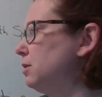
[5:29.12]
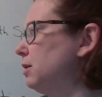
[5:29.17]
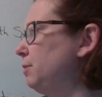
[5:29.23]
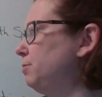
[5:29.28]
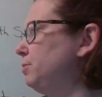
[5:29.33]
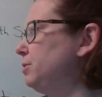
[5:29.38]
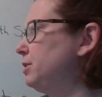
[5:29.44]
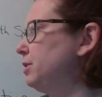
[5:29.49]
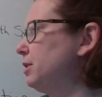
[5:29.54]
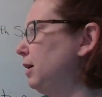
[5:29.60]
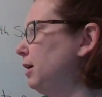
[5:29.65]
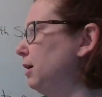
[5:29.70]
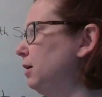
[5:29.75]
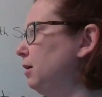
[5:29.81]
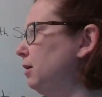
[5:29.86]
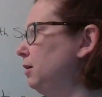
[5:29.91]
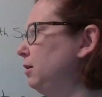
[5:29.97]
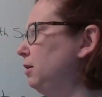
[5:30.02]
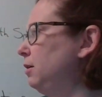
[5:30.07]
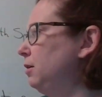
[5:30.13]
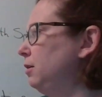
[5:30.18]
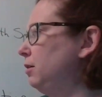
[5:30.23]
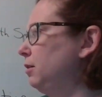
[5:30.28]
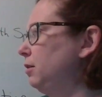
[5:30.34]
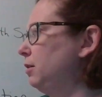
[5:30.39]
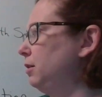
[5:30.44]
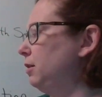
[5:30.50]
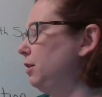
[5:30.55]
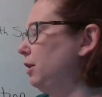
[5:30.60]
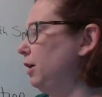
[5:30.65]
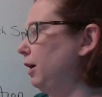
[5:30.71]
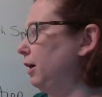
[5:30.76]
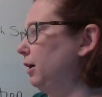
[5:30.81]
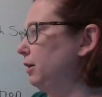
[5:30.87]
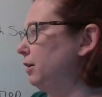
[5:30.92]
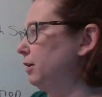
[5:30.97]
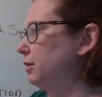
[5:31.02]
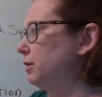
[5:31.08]
subset
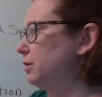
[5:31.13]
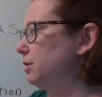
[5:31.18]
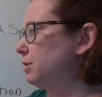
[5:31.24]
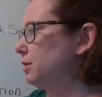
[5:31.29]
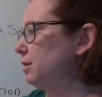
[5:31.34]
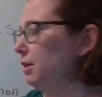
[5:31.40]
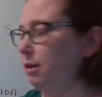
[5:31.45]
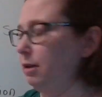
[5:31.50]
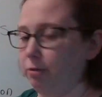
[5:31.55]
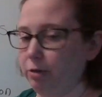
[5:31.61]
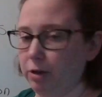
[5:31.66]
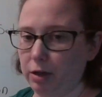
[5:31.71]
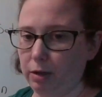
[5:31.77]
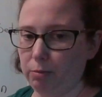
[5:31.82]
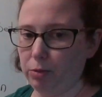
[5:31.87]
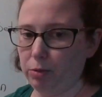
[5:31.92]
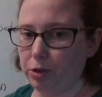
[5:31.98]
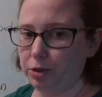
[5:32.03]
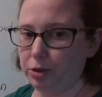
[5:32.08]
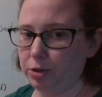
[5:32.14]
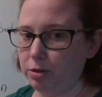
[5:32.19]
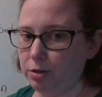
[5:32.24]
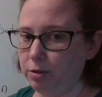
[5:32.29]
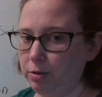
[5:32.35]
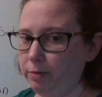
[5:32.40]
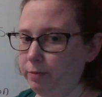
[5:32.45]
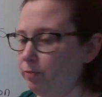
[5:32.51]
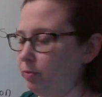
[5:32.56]
that is even numbers.